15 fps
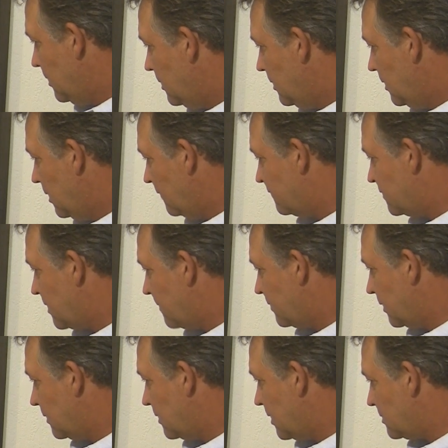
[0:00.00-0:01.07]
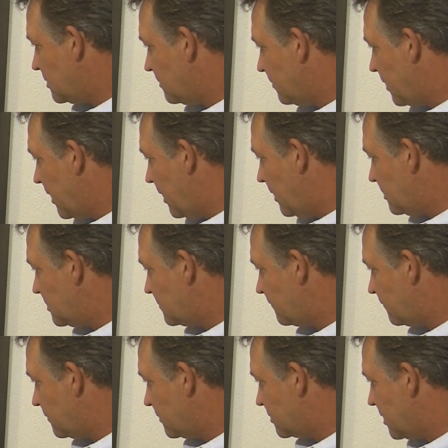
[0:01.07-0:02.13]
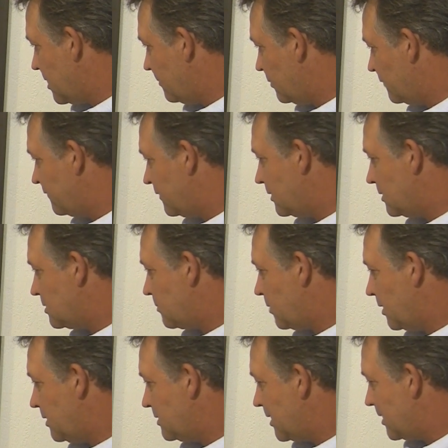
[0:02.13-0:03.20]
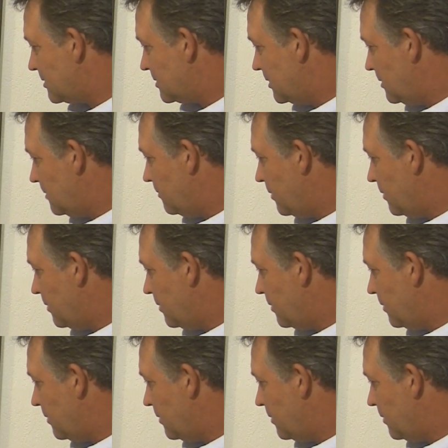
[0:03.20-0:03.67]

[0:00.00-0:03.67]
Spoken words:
If something doesn't pass, for example, if the display test didn't